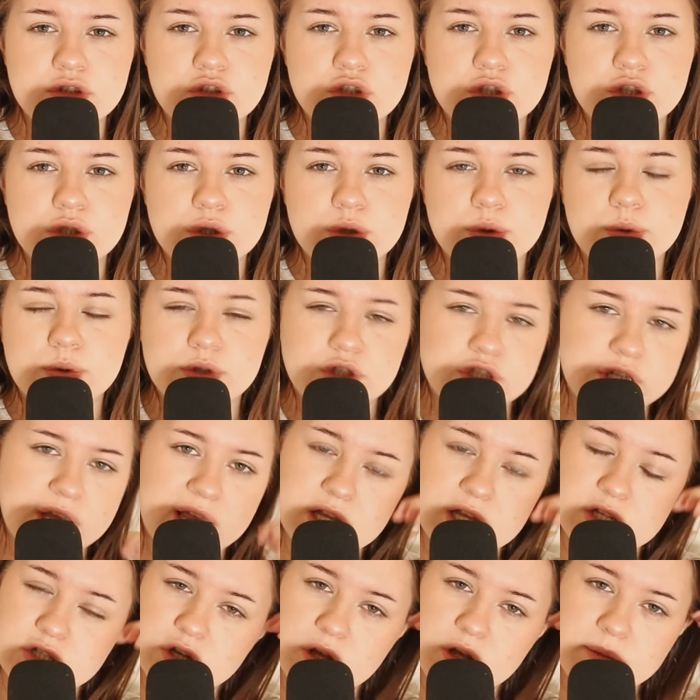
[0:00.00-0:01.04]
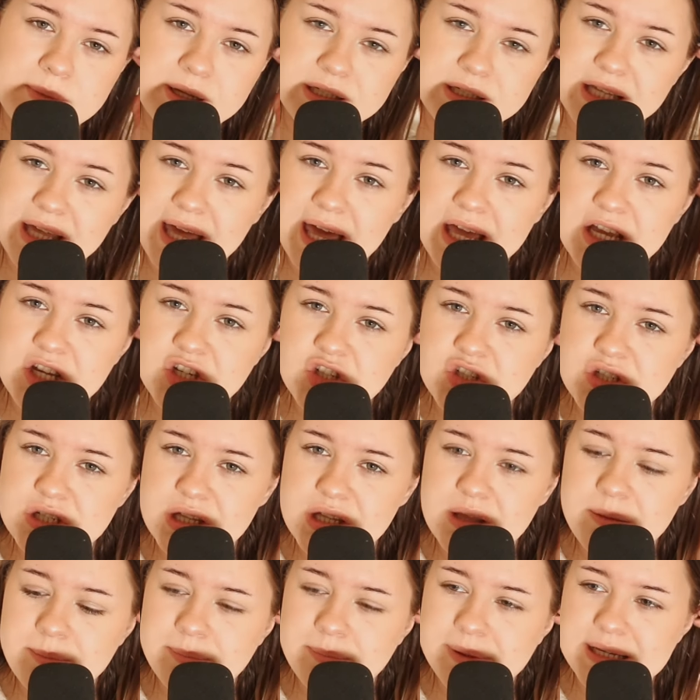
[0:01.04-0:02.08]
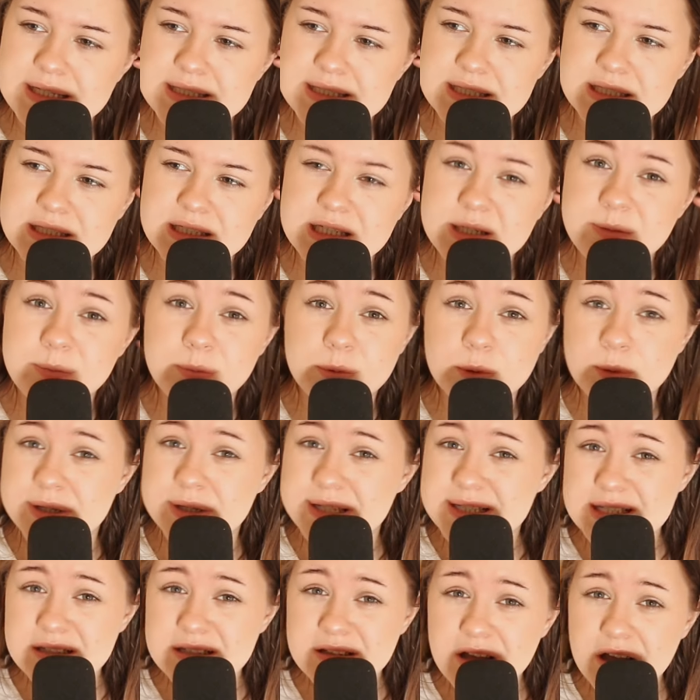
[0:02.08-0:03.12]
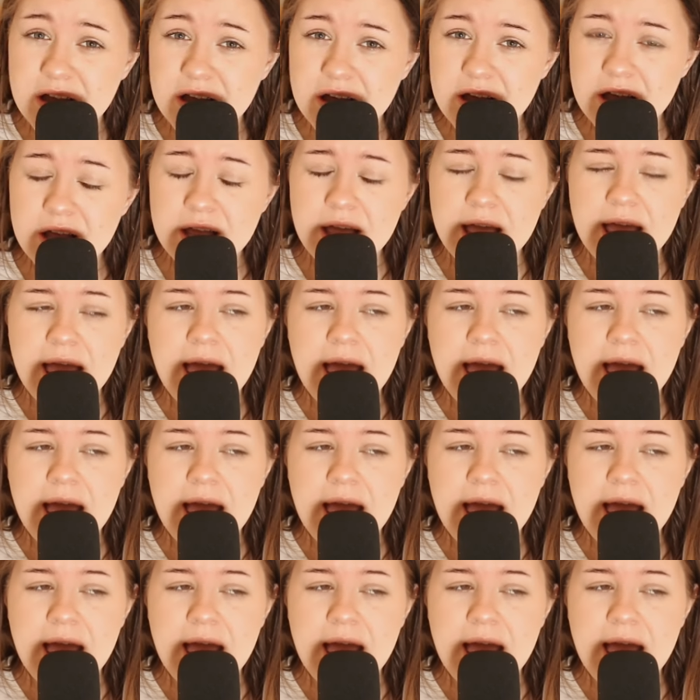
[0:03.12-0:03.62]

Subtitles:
to change her medication and basically poison her.